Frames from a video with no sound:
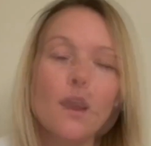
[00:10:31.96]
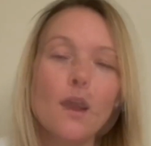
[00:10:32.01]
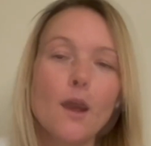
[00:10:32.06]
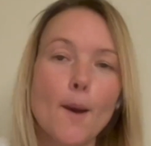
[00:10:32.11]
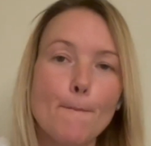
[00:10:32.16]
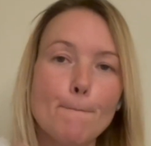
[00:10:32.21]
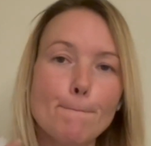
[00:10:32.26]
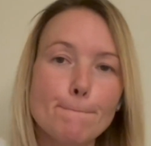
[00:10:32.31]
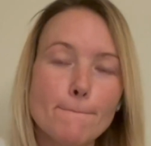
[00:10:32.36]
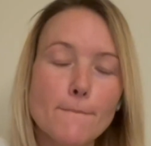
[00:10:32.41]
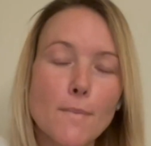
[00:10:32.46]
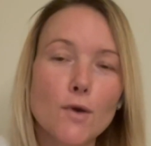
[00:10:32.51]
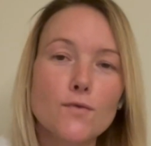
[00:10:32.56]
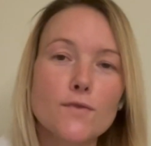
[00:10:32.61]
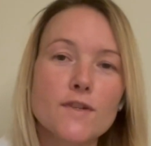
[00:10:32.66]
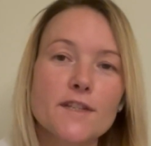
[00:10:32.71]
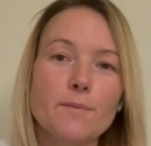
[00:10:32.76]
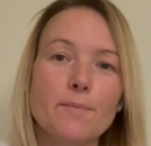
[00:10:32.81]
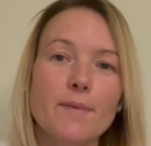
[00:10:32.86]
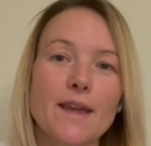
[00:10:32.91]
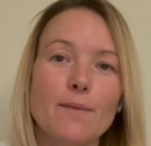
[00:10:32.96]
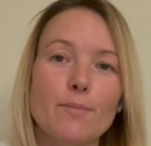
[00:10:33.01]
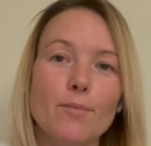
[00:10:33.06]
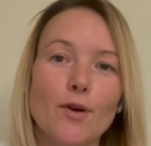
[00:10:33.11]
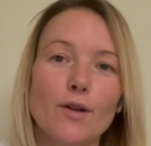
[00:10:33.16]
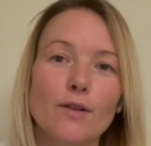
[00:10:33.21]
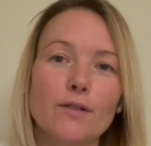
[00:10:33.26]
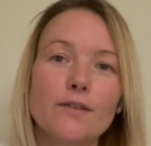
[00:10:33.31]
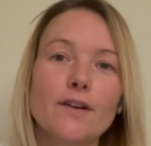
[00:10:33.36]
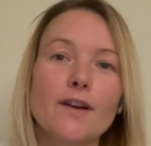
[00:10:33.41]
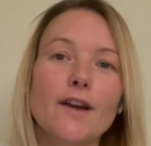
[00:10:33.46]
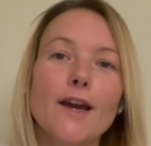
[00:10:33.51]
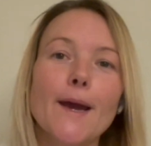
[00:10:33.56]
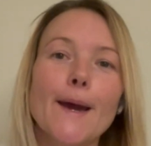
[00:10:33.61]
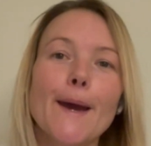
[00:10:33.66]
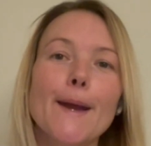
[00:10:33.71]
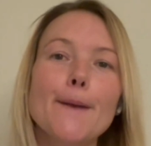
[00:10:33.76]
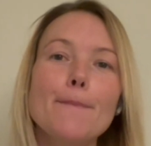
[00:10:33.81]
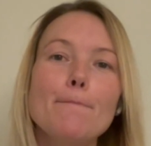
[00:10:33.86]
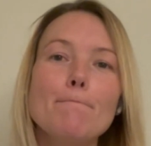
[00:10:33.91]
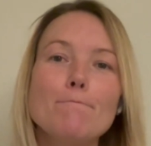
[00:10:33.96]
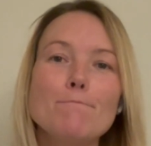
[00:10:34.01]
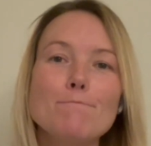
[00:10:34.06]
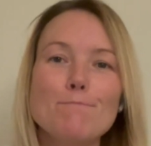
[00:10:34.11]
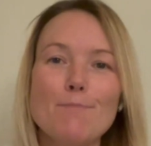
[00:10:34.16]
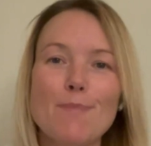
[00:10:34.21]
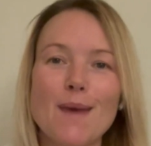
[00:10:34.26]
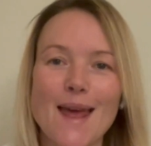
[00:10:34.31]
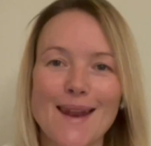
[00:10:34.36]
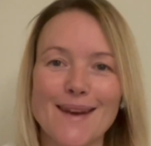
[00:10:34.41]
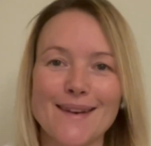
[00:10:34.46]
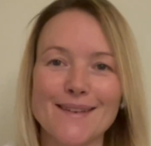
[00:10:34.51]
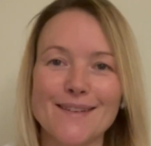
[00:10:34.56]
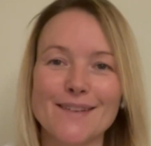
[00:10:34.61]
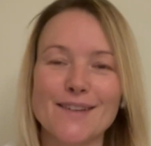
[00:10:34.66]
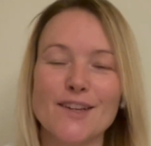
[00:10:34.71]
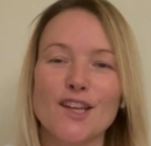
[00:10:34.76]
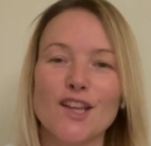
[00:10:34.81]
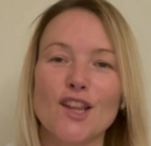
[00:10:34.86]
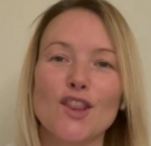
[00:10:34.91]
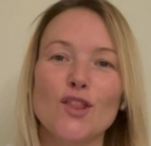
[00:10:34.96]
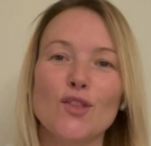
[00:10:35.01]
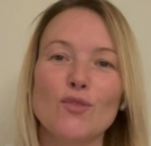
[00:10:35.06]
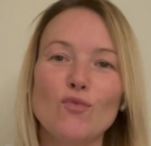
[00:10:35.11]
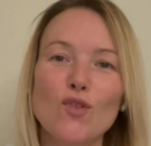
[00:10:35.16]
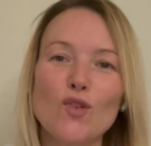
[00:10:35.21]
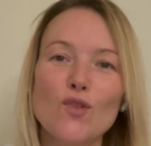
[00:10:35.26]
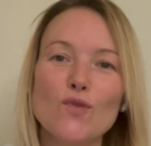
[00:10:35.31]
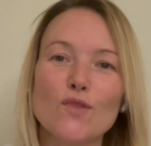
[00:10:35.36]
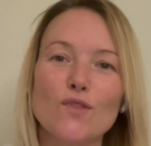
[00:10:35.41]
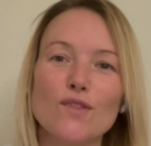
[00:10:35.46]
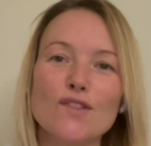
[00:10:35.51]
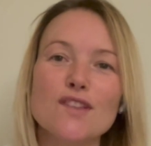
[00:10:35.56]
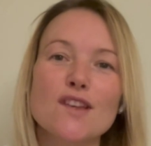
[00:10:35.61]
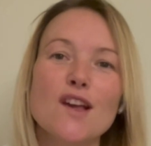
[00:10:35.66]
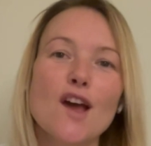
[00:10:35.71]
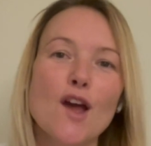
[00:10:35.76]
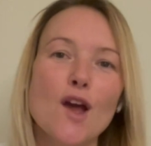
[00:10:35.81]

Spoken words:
Most people can bend the rules.